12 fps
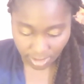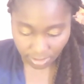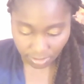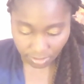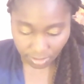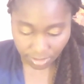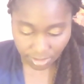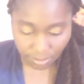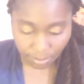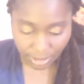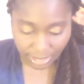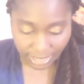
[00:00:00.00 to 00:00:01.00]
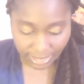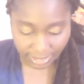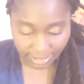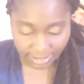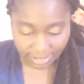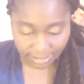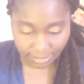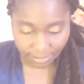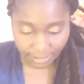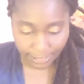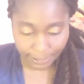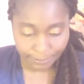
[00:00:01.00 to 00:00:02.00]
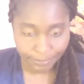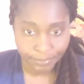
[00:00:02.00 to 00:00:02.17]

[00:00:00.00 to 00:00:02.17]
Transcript: So there's a playlist, okay?